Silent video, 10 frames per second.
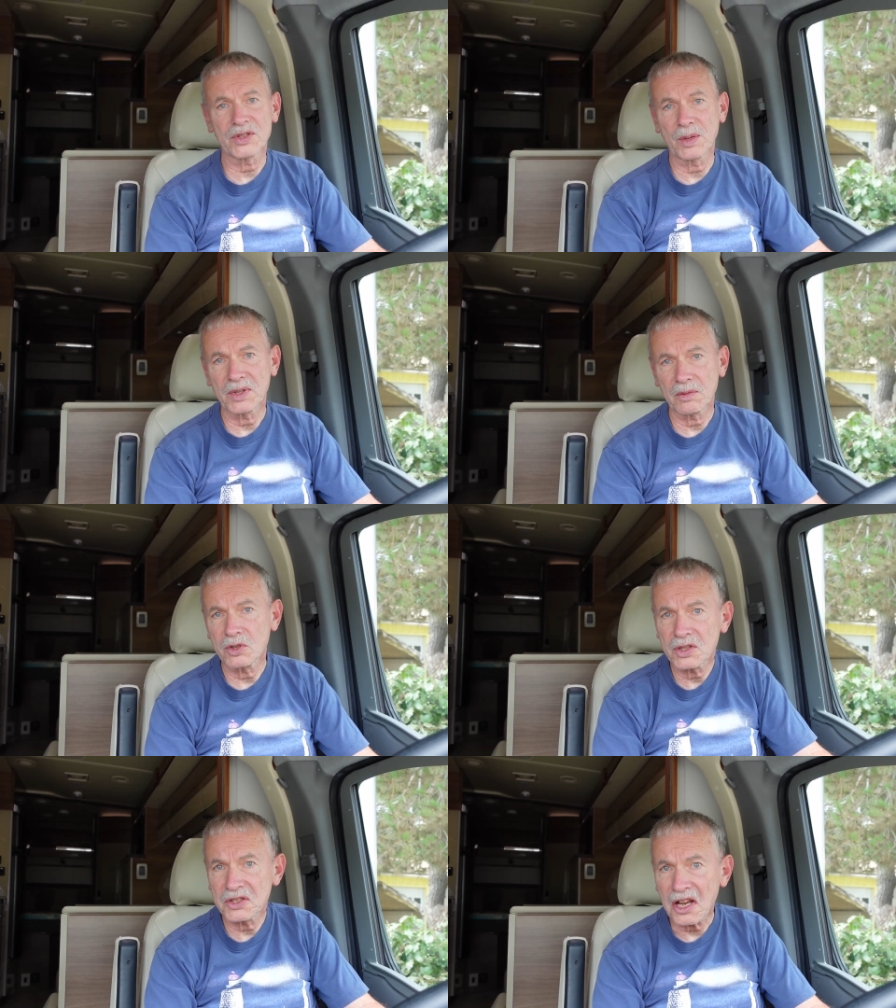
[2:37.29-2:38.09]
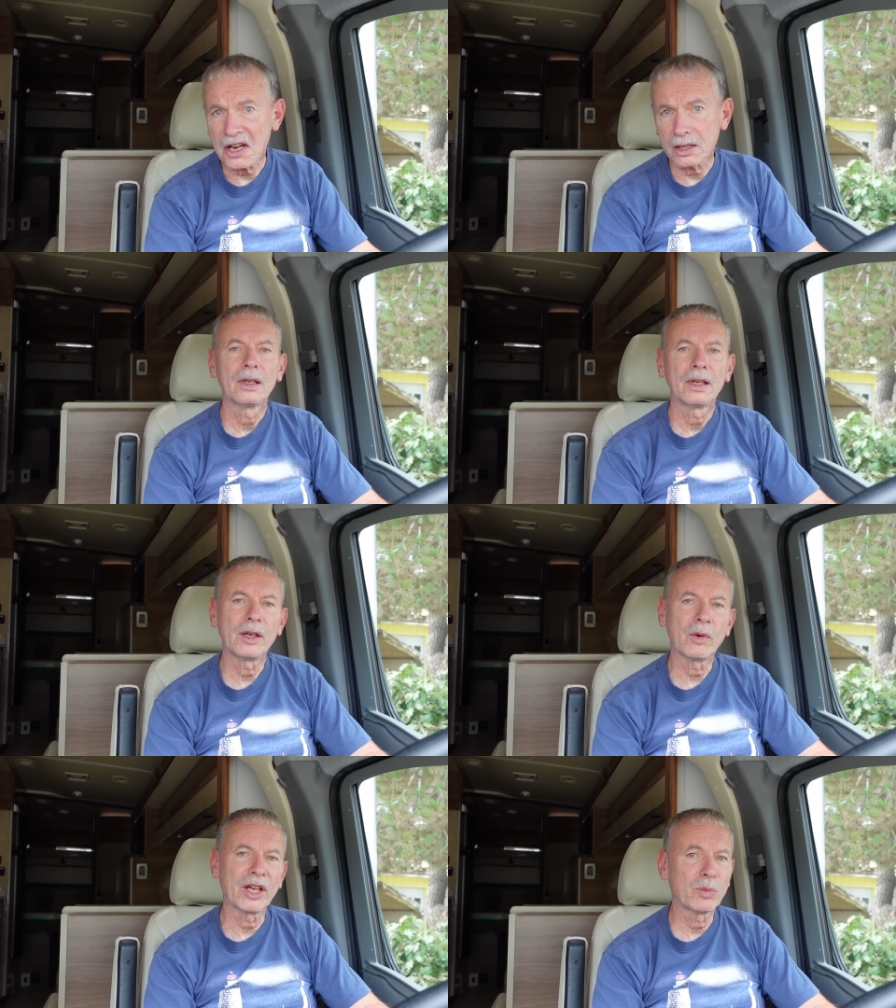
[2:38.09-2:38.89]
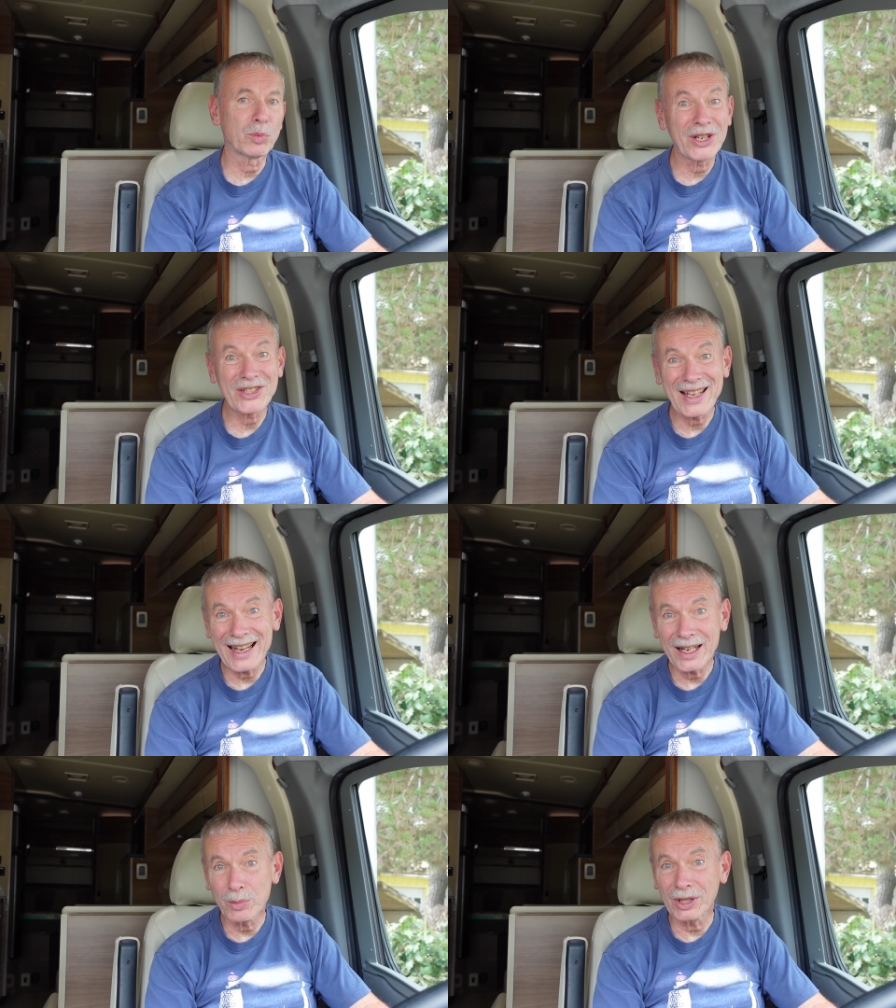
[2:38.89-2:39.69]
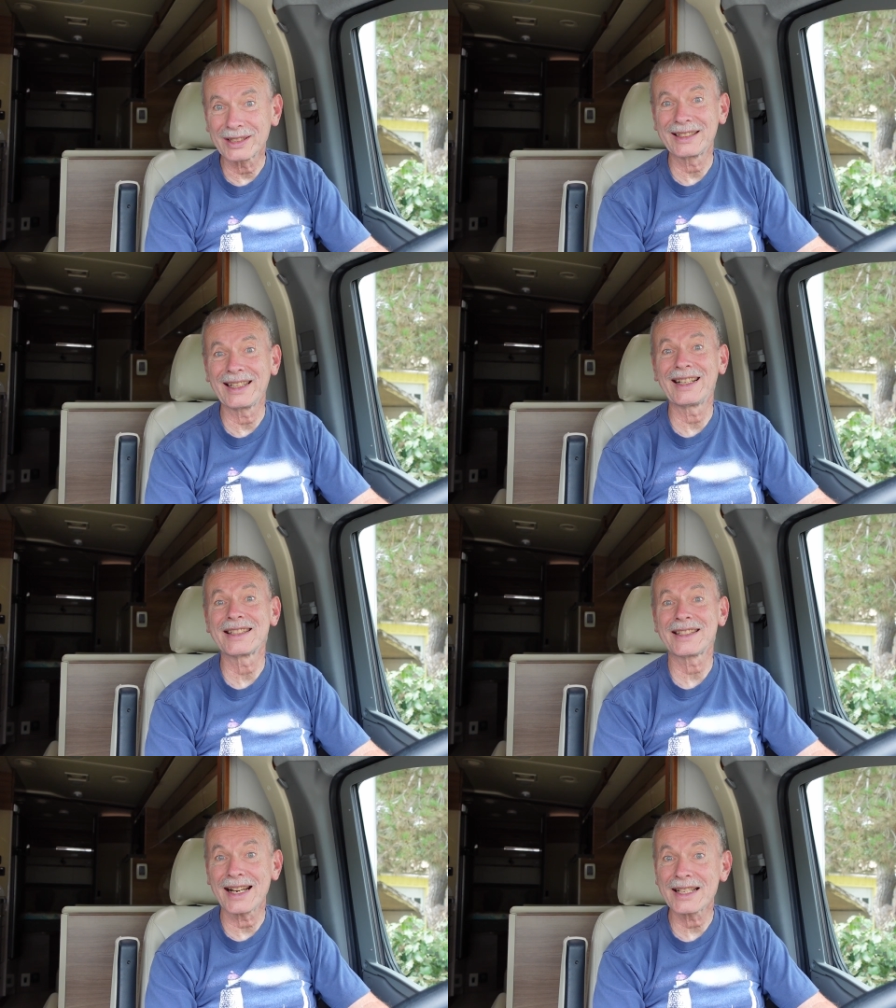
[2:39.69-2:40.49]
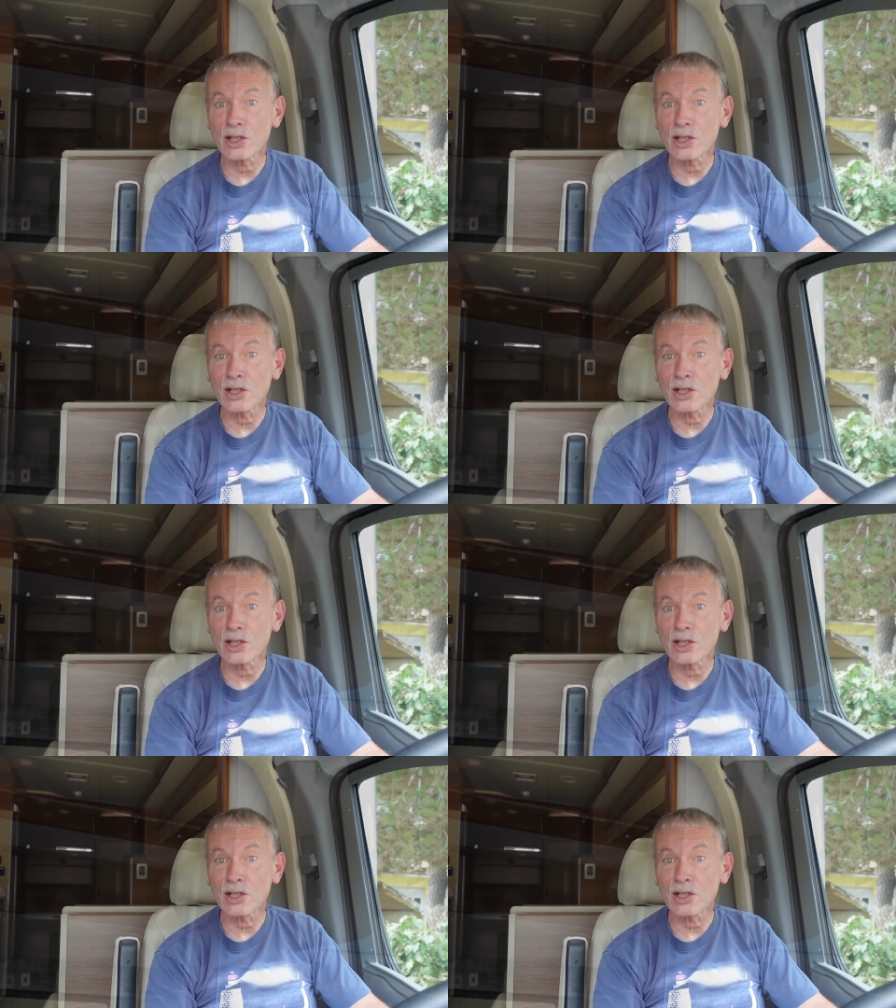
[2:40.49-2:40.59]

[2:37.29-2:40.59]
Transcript: something was just stuck? Anyway, praise God, but the slide